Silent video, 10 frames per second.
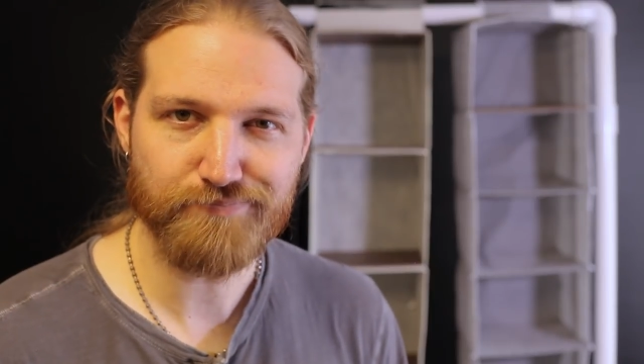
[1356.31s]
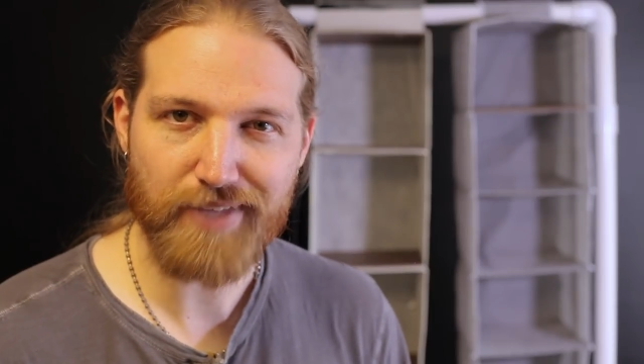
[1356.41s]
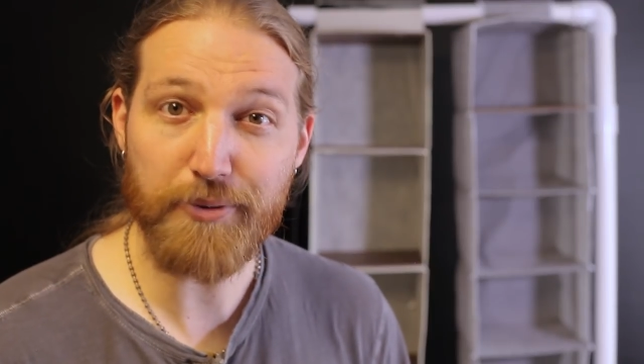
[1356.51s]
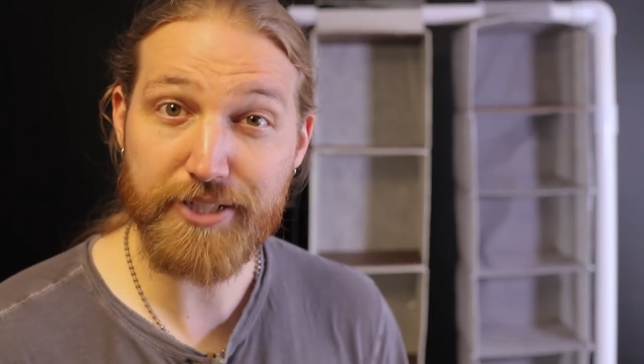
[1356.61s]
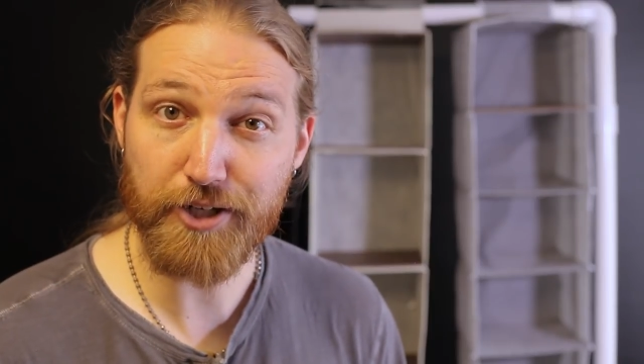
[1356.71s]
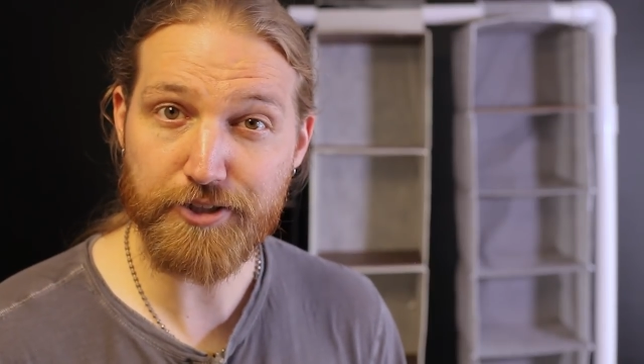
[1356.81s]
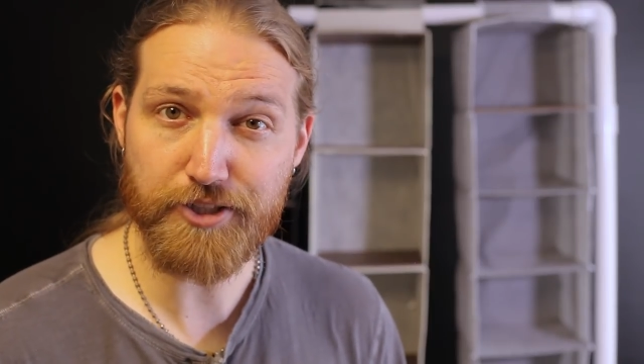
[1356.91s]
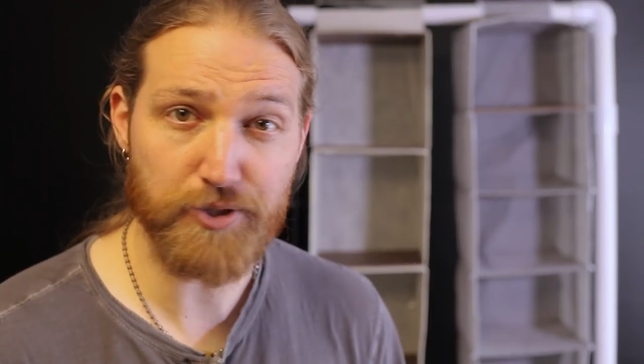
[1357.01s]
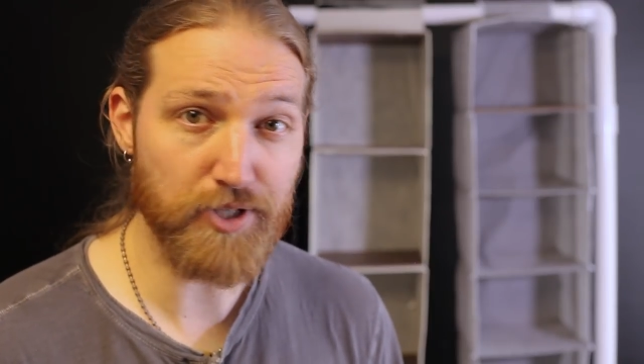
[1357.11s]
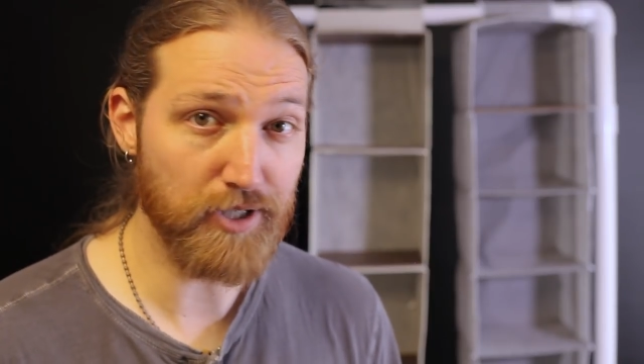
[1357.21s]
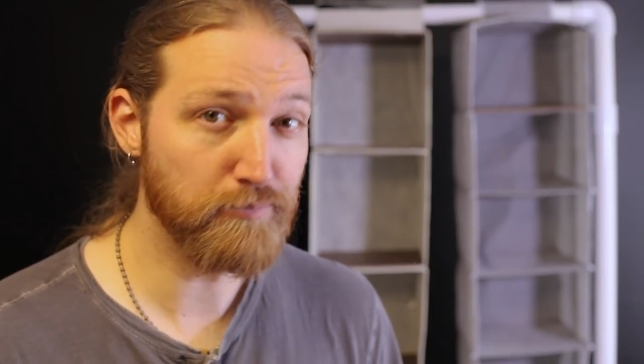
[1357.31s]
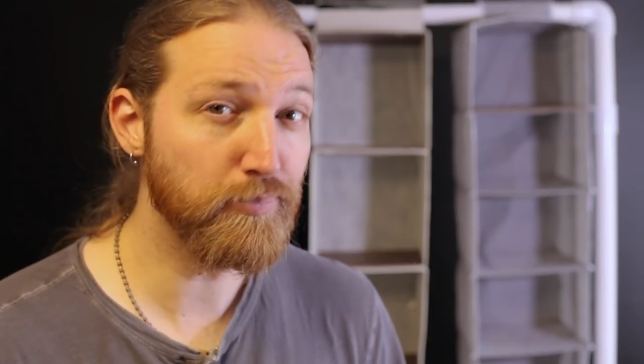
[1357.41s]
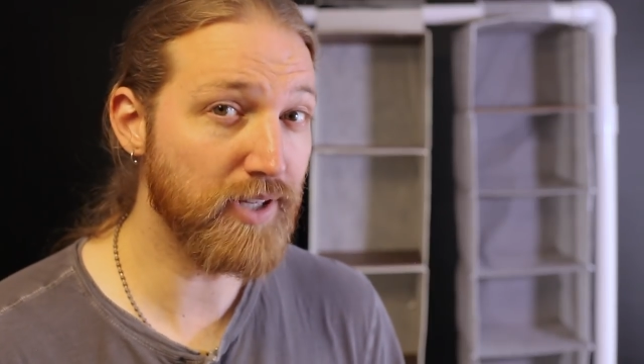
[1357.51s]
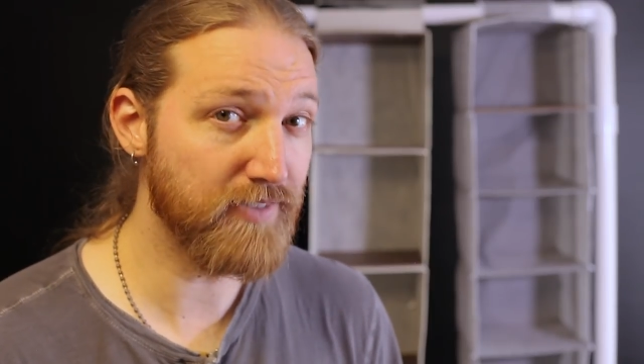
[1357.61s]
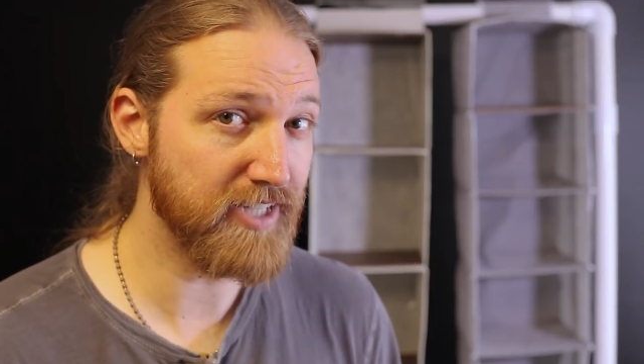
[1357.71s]
I'll return you to your
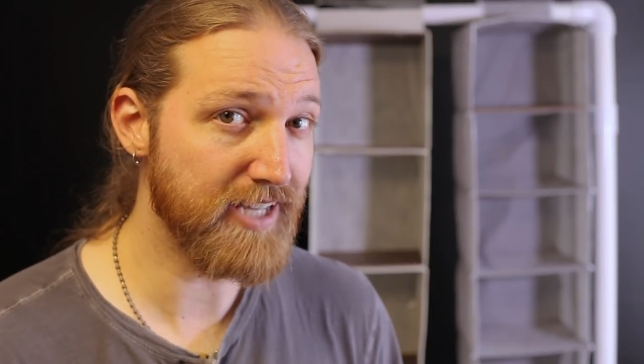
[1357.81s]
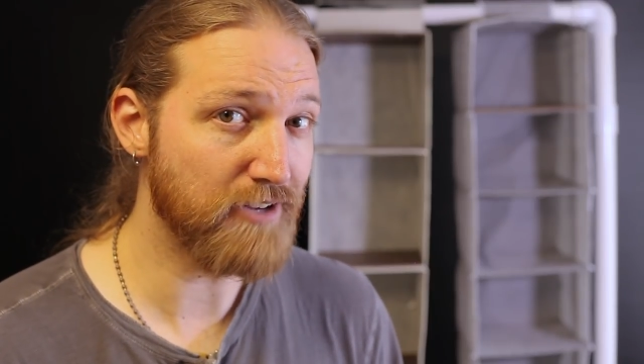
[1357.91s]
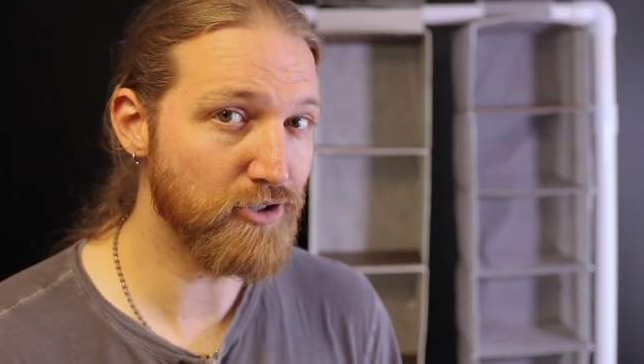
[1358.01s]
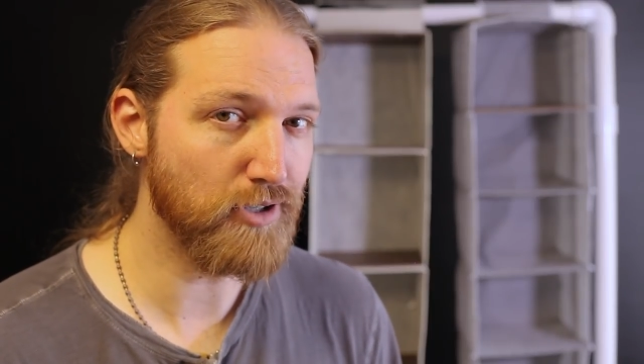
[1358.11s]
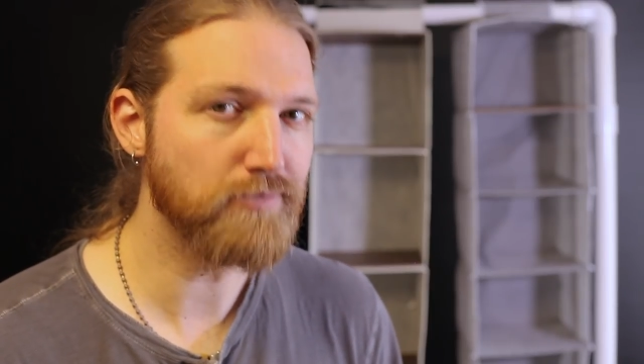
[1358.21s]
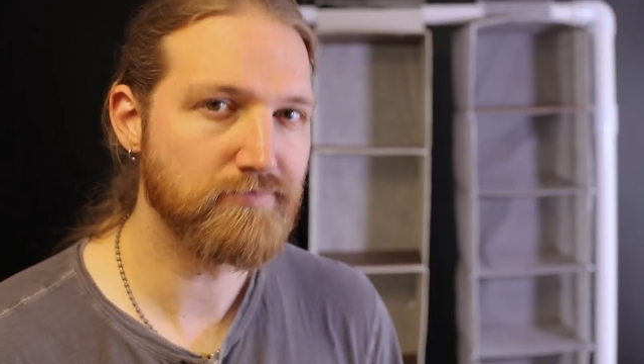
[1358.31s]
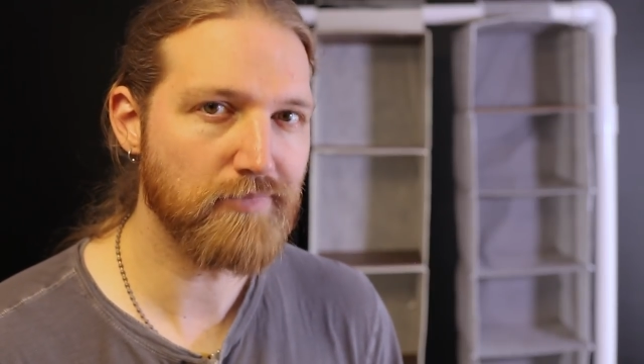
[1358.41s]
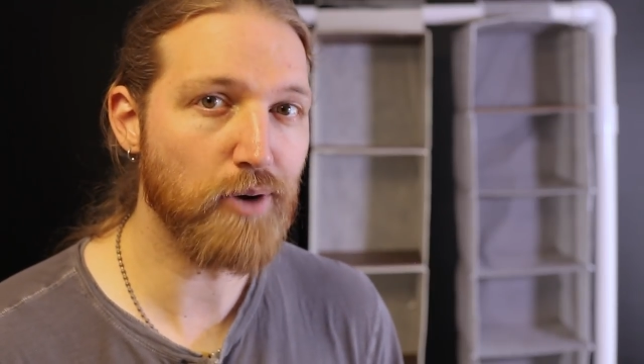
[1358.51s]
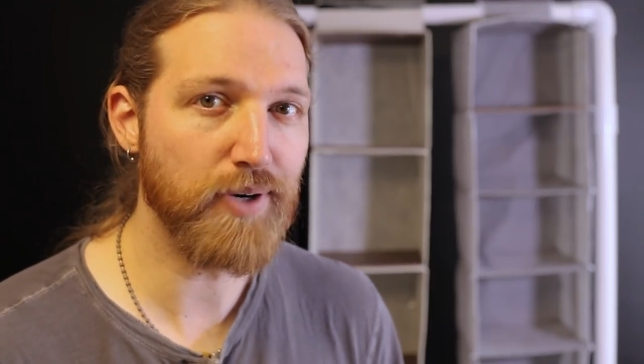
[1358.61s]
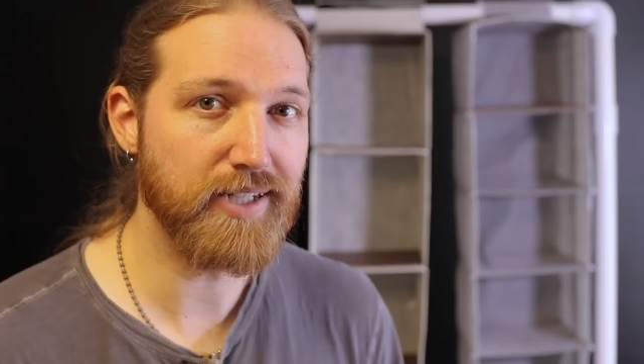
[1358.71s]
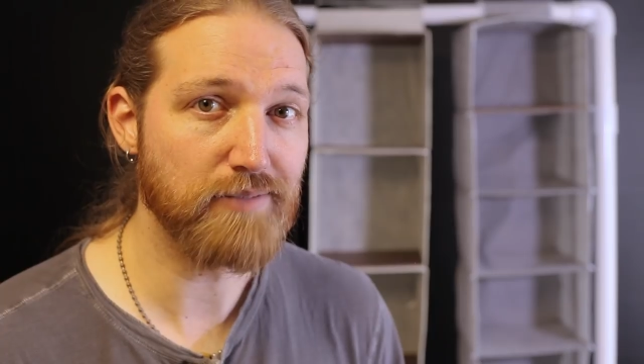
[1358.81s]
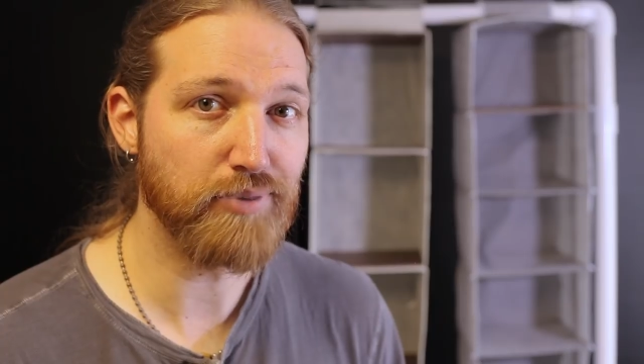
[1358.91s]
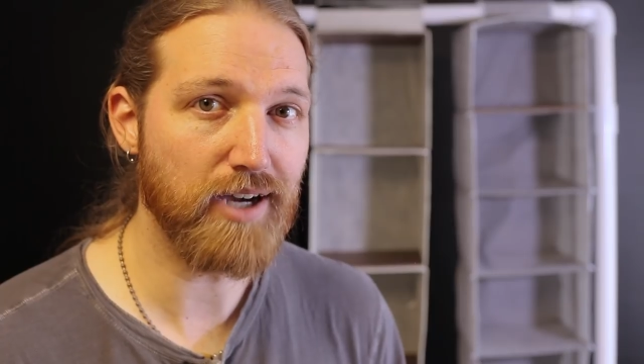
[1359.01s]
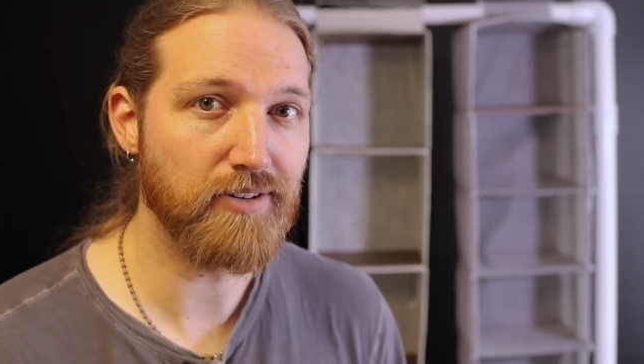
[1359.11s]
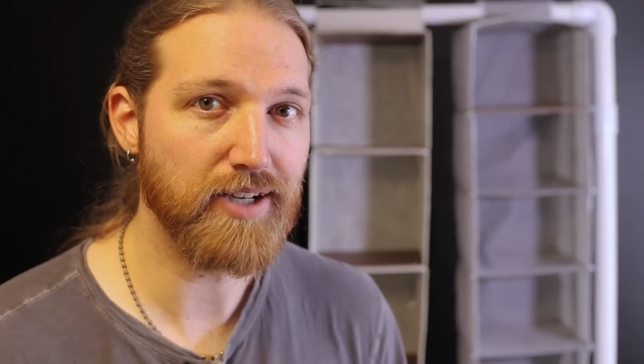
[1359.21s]
previous outro, already in
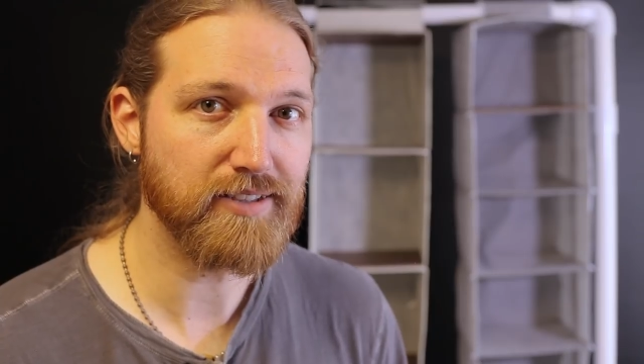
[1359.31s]
progress.